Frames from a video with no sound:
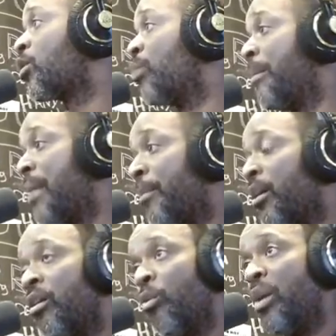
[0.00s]

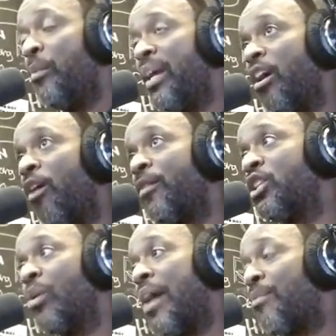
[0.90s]
Remember, we went over
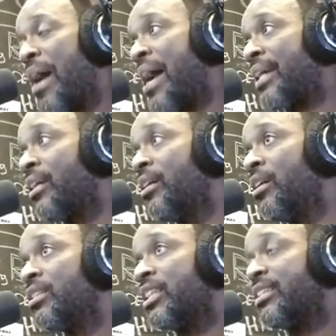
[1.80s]
to Iraq
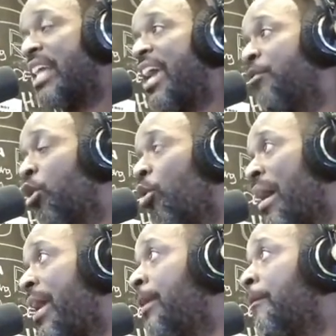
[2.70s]
to save
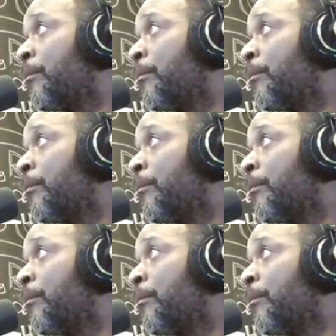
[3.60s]
Kuwait